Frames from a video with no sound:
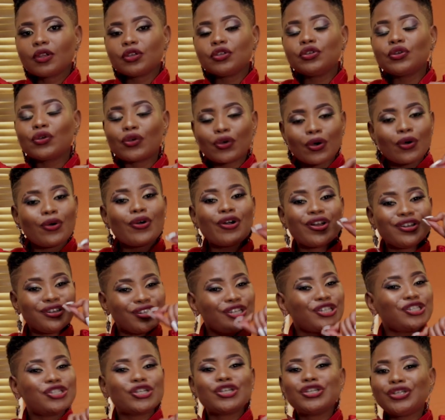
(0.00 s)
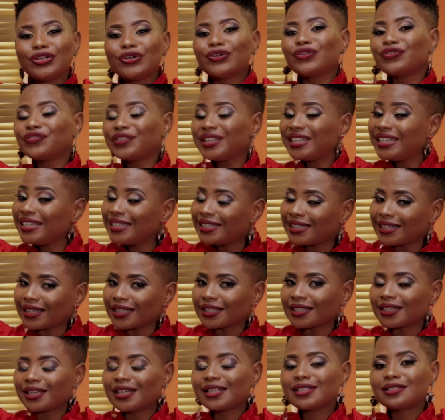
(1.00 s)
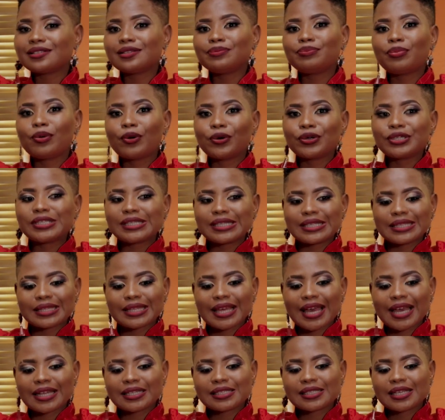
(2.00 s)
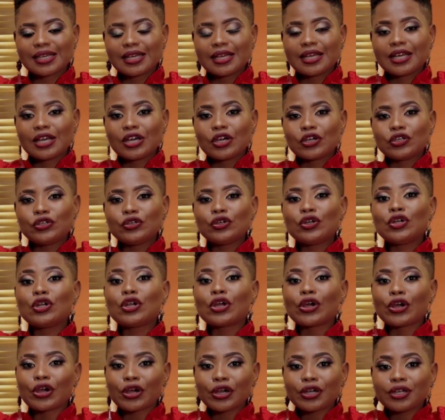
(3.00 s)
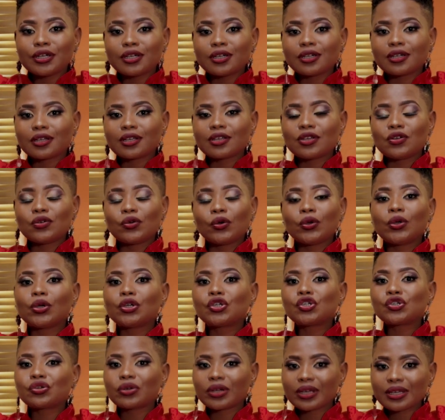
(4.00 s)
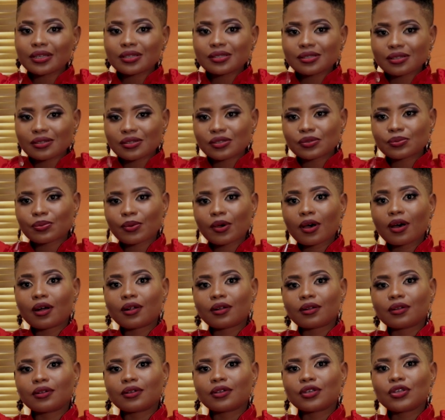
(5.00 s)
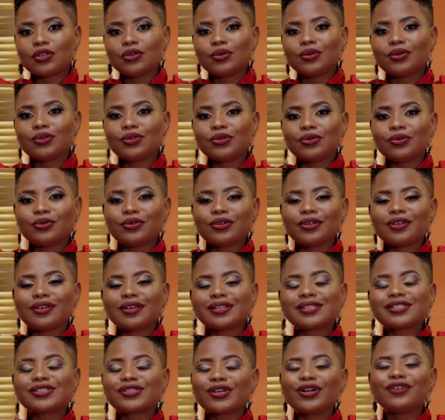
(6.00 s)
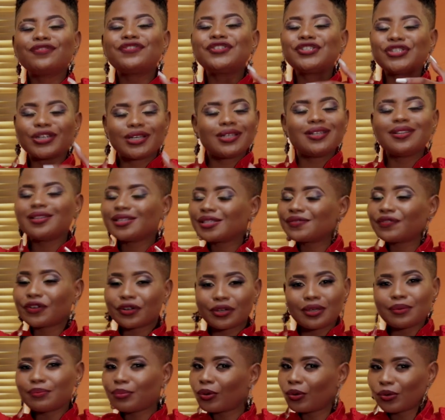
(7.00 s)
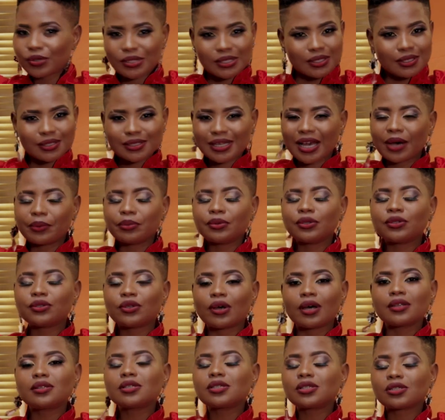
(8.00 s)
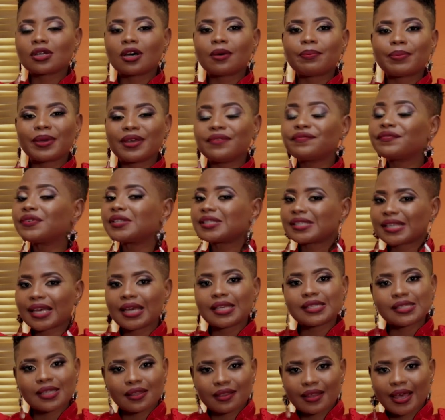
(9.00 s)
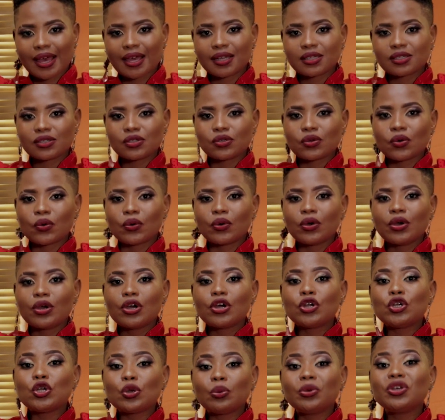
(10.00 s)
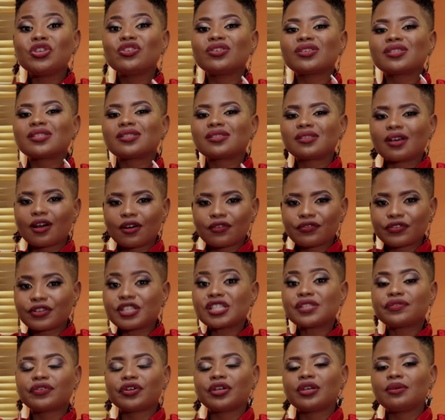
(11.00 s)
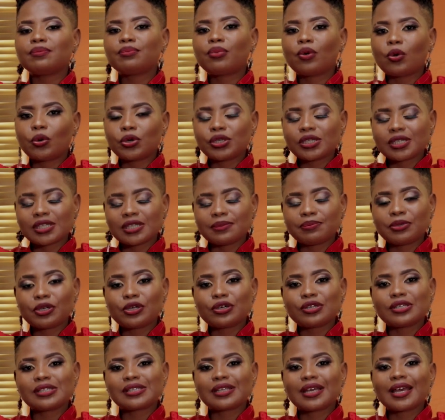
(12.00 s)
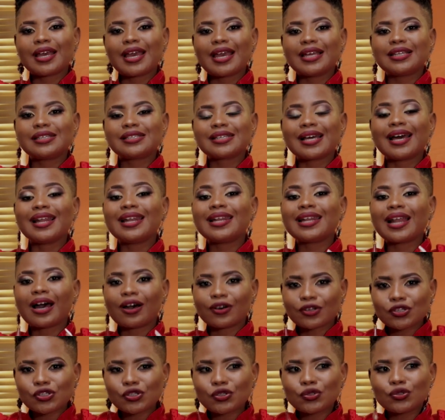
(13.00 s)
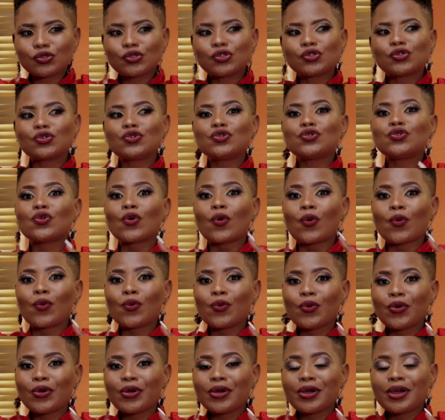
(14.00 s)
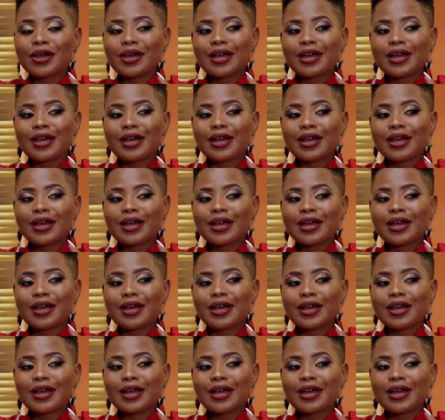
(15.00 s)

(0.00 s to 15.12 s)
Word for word: you go on a journey of healing it's important that you learn you know your triggers as well you you self journey is very important i will not stop emphasizing that you know knowing yourself is very important because it allows you to know